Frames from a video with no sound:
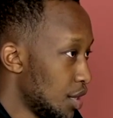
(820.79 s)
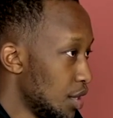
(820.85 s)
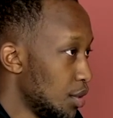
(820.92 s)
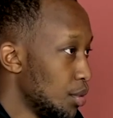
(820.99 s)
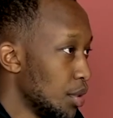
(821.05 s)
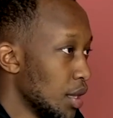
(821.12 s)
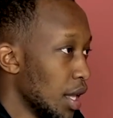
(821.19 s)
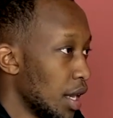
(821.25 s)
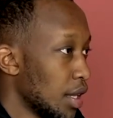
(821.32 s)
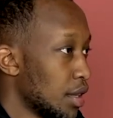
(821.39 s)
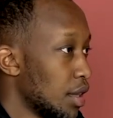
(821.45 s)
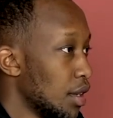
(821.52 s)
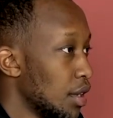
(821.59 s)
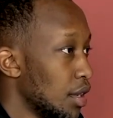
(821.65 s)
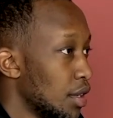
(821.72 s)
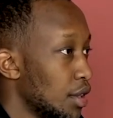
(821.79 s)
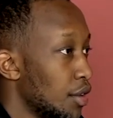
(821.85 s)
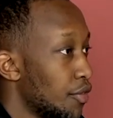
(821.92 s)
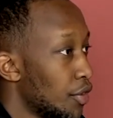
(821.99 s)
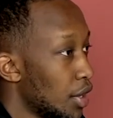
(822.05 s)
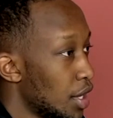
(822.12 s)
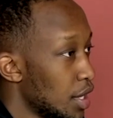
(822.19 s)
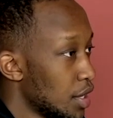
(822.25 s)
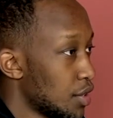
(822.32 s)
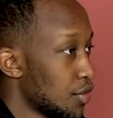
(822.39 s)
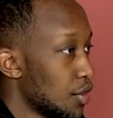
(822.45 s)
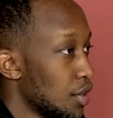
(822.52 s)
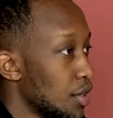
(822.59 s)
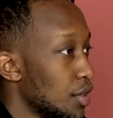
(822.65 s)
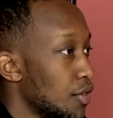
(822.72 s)
you see with like the verdicts
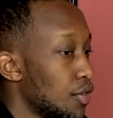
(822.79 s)
for